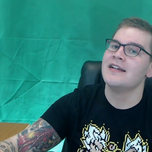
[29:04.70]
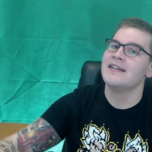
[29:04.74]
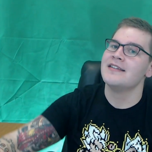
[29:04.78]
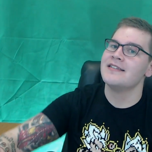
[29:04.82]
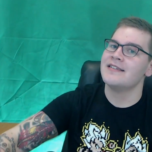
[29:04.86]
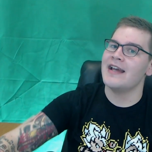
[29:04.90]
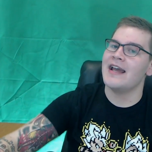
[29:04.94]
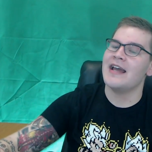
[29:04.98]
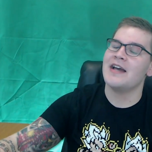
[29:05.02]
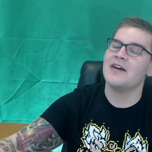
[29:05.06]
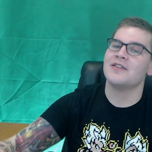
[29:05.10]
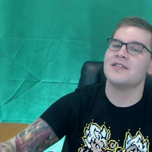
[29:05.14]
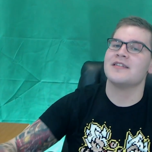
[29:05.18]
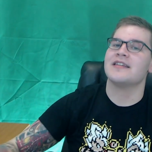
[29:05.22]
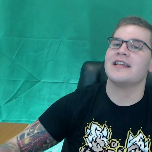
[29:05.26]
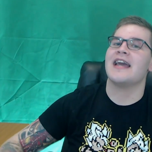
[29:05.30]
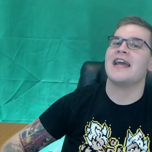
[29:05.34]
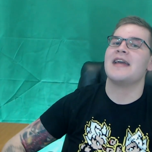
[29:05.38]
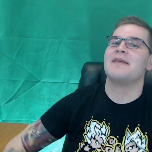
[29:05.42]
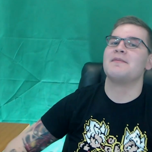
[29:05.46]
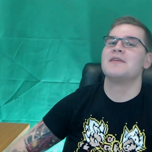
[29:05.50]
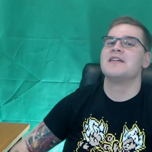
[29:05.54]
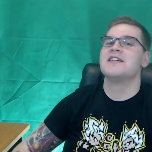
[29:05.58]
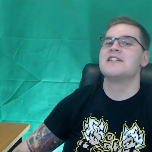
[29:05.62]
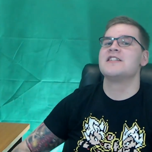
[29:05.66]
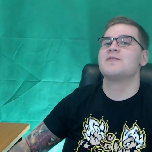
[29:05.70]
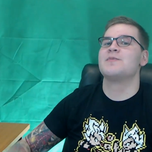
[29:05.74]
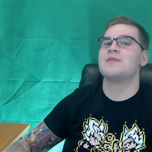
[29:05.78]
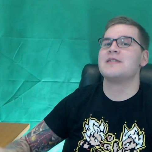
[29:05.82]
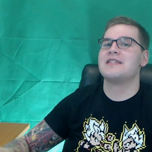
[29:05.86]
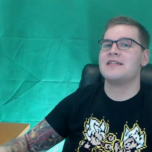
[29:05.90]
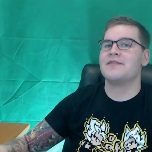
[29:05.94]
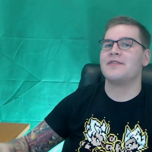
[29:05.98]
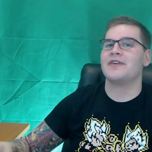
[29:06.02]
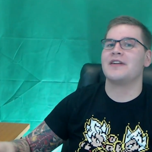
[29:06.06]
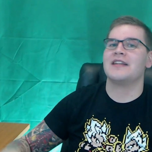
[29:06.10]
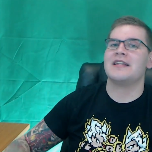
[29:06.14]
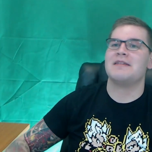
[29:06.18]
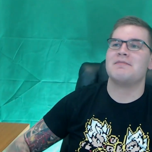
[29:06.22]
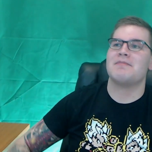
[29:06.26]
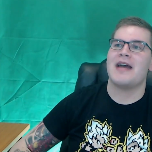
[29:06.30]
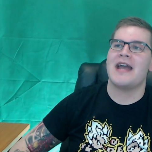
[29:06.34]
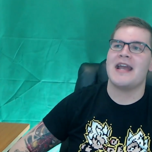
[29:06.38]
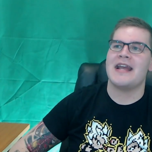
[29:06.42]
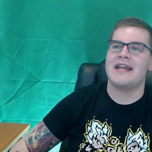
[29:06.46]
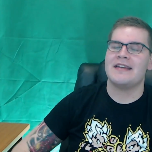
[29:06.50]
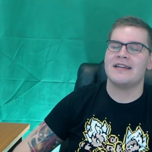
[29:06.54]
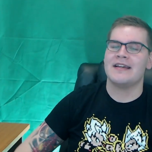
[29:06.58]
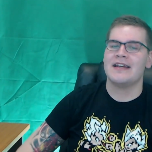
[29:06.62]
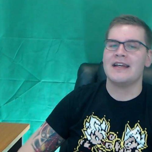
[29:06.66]
Tales game specifically
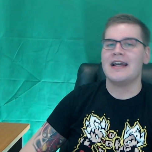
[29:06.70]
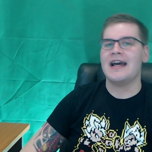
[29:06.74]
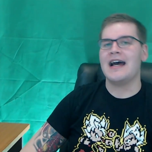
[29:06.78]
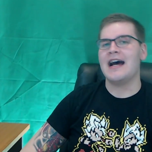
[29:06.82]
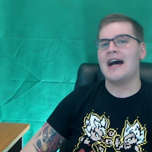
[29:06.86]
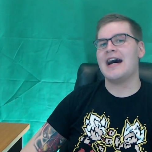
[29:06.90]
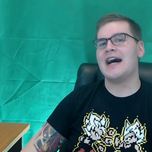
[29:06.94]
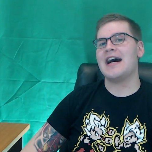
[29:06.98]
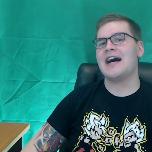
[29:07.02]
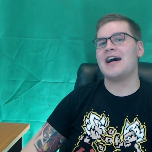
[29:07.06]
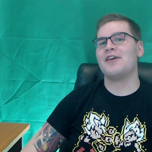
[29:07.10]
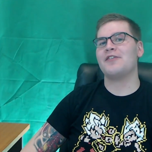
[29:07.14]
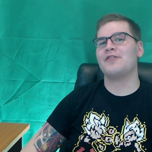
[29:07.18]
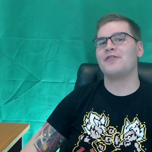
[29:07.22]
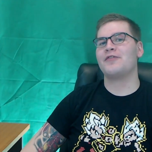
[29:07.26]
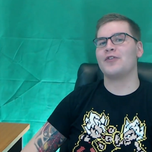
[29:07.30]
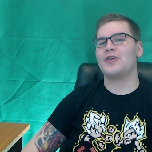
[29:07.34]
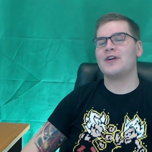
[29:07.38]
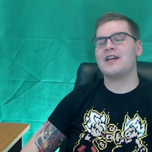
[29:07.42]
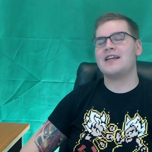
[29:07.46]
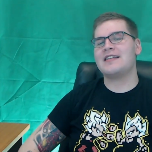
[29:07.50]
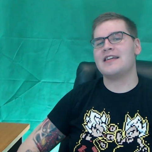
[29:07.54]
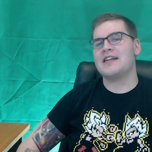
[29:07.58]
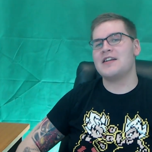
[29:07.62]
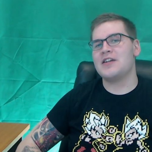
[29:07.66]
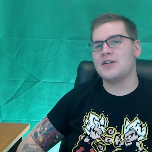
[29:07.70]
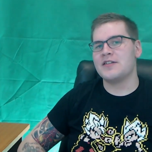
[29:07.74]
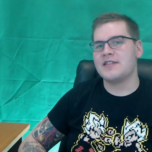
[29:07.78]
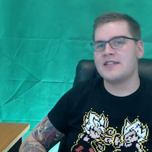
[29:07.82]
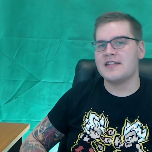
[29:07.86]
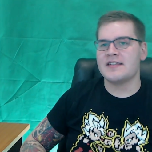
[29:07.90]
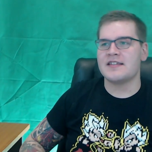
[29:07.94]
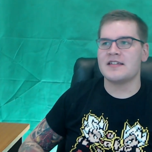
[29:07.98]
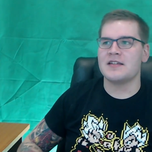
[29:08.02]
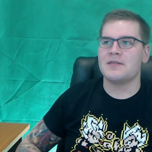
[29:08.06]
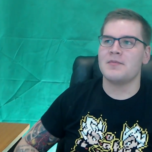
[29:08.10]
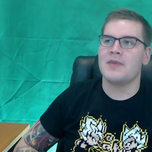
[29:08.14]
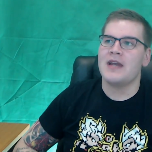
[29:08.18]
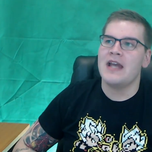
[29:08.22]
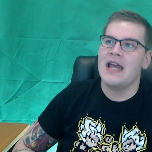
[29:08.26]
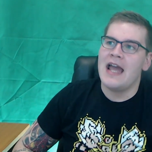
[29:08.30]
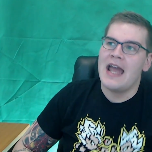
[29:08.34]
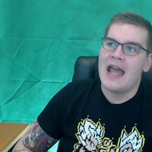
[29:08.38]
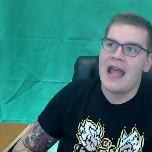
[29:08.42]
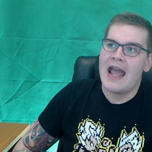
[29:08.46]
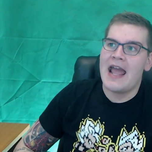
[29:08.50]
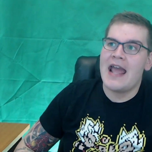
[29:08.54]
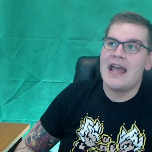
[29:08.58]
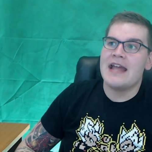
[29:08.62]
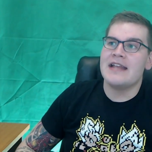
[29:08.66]
made for a Nintendo system,
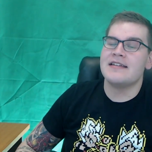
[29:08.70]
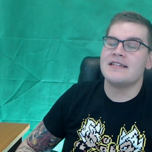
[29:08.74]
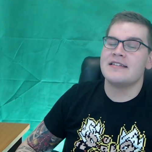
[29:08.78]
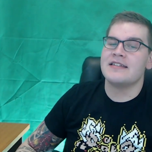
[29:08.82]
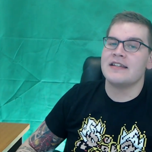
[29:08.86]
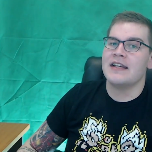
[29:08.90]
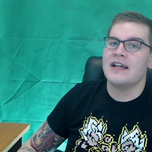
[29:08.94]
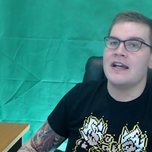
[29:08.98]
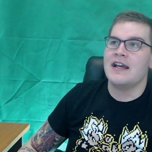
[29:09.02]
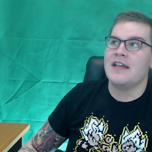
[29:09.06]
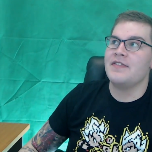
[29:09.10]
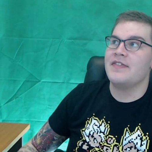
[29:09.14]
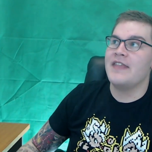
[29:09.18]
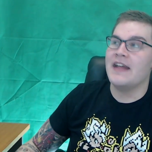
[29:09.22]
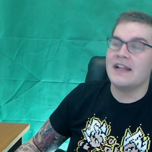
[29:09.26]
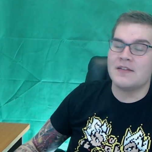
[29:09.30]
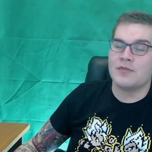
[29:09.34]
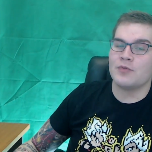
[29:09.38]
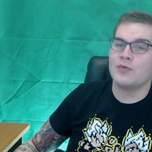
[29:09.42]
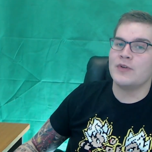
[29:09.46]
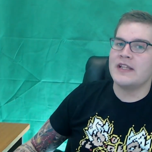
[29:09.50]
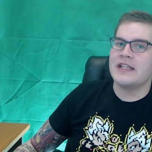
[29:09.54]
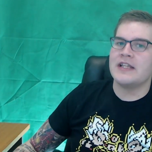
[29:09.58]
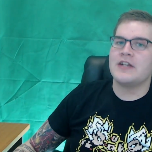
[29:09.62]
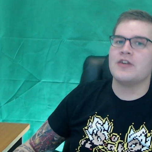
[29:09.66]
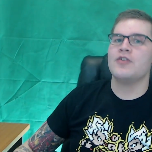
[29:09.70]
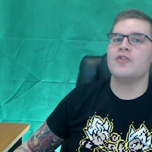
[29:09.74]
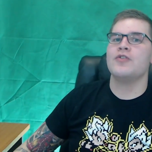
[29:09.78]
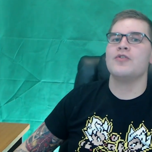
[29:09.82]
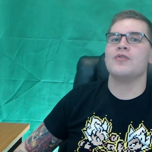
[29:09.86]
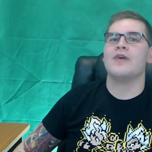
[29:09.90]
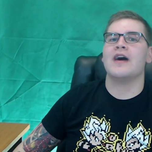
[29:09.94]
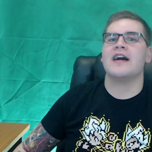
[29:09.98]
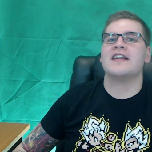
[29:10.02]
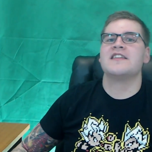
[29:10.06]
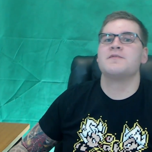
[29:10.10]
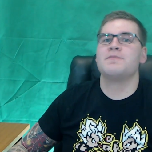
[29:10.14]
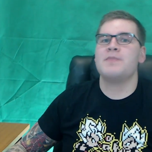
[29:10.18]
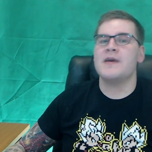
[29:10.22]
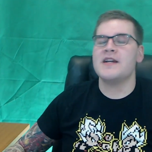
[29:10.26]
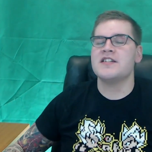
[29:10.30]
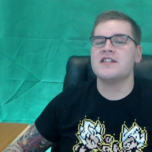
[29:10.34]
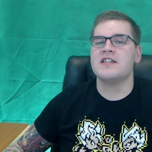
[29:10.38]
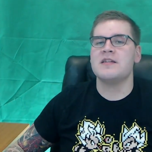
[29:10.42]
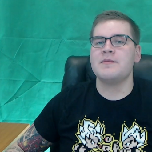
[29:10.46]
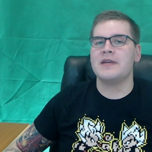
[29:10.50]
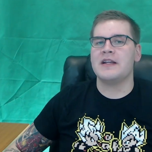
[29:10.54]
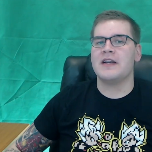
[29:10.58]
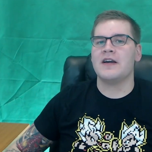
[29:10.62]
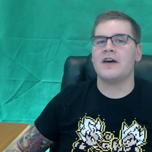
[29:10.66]
and that's really cool,
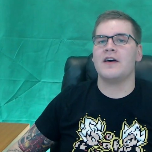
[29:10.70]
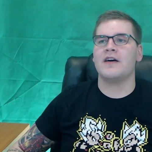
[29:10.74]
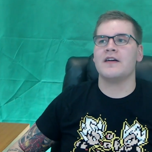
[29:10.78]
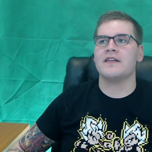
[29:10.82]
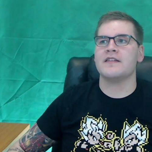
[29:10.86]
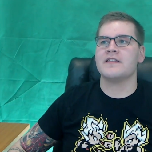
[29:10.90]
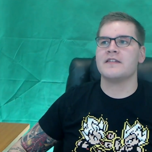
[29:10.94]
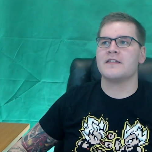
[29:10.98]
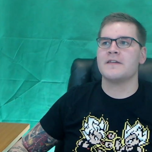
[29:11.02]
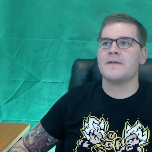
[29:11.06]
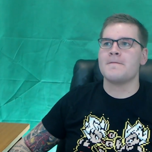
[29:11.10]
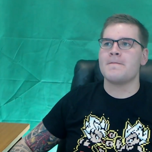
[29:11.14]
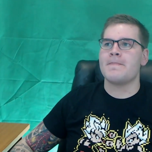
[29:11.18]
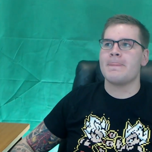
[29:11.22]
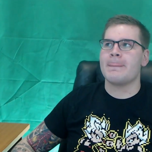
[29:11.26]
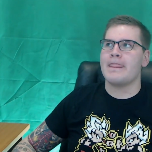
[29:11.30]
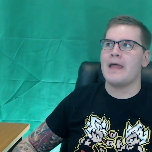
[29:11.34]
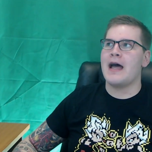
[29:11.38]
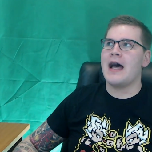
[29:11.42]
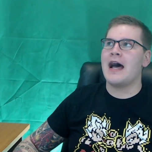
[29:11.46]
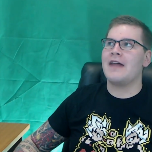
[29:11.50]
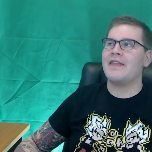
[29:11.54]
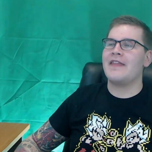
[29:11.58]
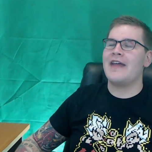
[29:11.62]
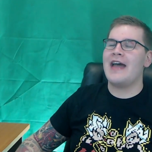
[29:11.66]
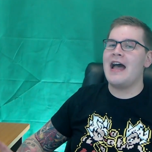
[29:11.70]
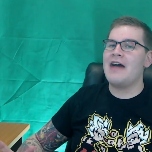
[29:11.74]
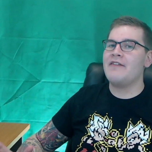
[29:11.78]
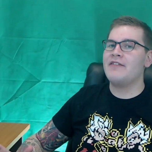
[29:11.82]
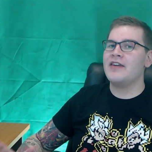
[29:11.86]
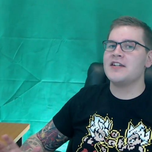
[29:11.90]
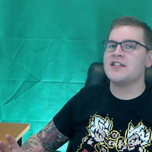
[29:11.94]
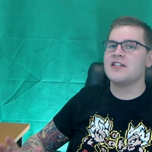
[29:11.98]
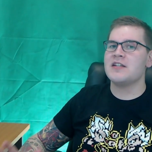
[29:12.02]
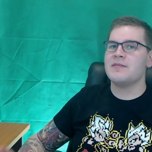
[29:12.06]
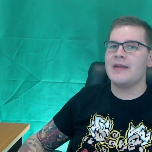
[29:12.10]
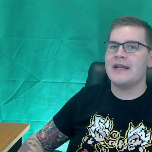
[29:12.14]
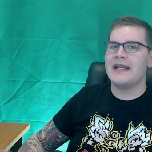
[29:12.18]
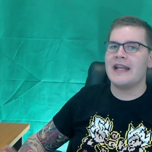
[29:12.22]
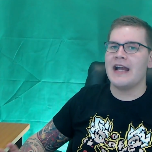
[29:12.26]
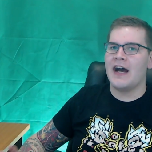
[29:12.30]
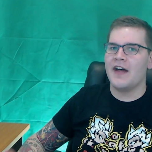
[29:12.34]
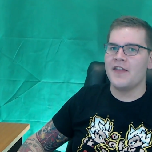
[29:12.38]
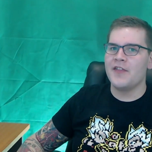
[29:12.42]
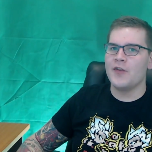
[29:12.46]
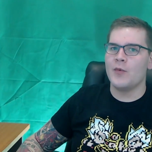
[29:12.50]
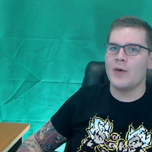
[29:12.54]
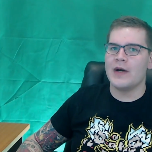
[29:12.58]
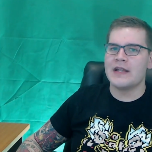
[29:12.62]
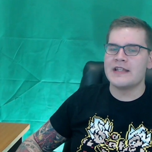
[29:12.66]
especially because there have actually been
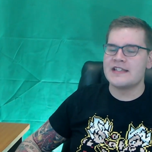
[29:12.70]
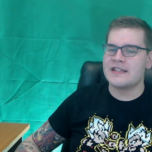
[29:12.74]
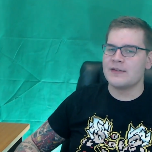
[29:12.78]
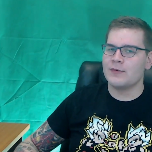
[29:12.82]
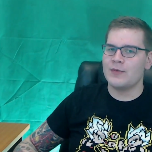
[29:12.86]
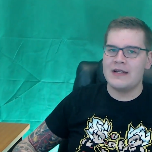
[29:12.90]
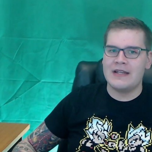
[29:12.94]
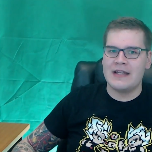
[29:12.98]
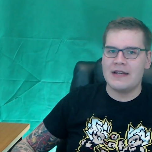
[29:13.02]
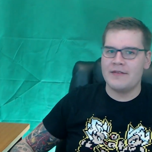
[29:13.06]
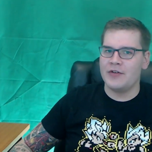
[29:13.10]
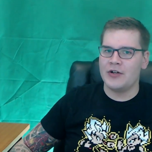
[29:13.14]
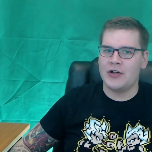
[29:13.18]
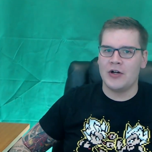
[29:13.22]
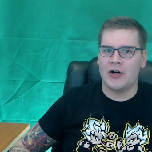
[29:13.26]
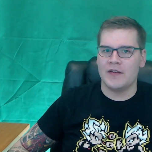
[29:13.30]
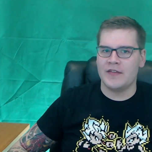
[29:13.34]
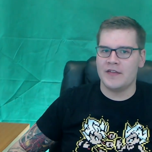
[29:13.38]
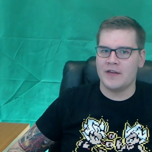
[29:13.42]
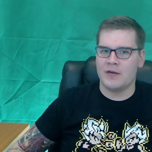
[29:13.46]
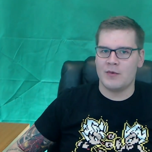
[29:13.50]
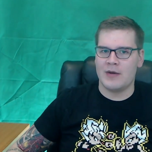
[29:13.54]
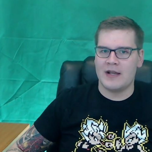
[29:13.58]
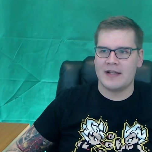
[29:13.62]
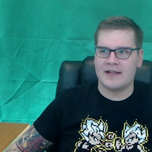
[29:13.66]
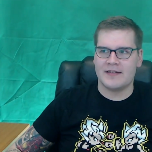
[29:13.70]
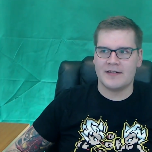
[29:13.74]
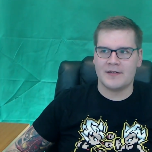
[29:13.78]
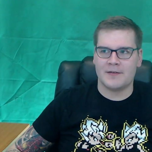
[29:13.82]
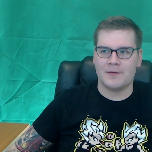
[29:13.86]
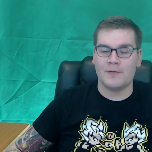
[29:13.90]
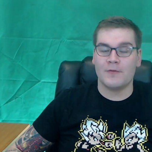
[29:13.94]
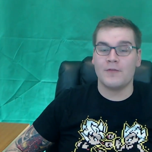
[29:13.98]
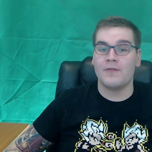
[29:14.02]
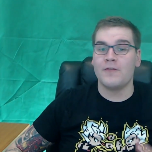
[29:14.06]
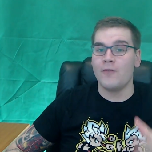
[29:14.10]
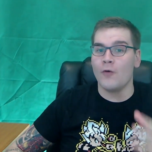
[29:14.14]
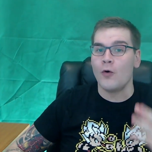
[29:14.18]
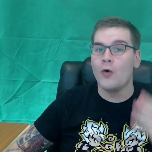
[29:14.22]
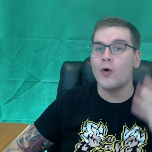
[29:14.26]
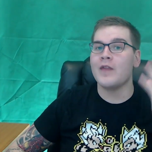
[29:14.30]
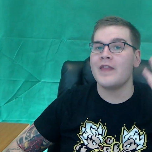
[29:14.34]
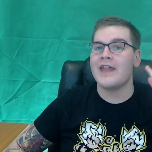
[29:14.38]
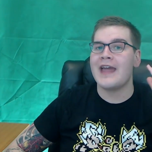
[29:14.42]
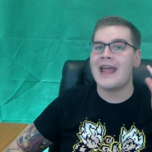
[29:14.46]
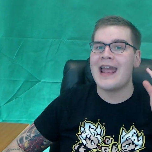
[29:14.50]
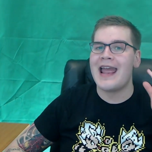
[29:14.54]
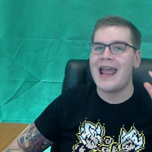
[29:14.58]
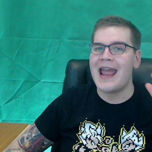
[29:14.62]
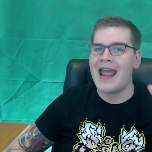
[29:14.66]
other ones that we never got in the West for
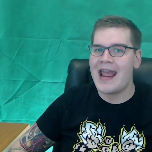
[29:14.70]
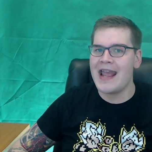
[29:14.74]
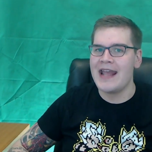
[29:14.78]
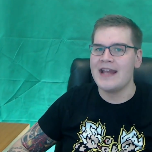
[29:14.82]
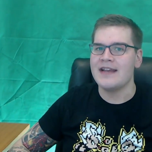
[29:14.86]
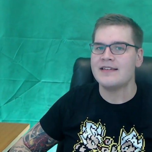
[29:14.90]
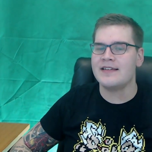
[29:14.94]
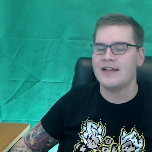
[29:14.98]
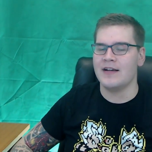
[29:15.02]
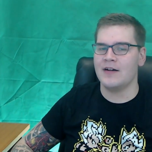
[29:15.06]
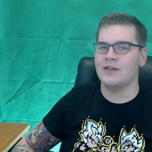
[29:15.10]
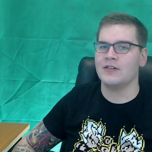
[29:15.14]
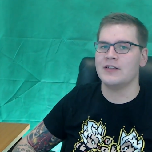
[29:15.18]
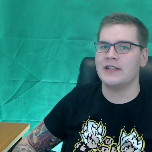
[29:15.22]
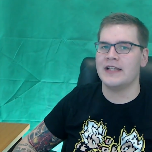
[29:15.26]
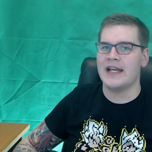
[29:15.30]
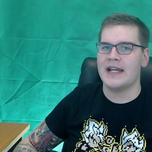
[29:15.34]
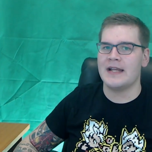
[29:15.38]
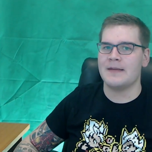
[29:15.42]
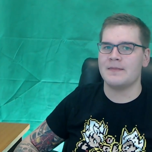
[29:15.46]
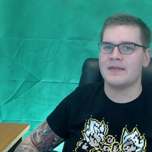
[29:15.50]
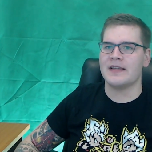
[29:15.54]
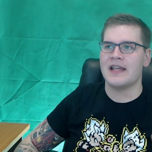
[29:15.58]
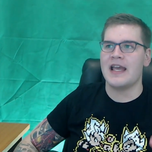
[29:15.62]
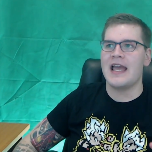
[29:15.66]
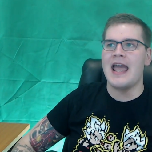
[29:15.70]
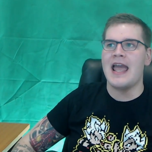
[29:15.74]
their handheld games.